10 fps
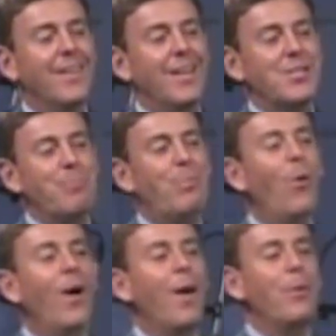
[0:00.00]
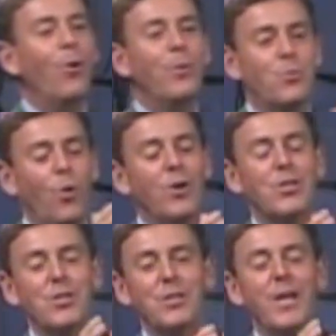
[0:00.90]
And as a boy, I would always
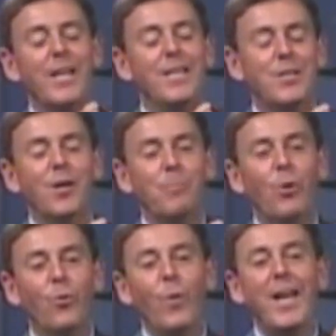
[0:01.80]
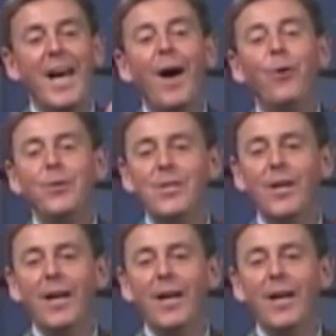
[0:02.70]
watch as the tiny tugboat went out,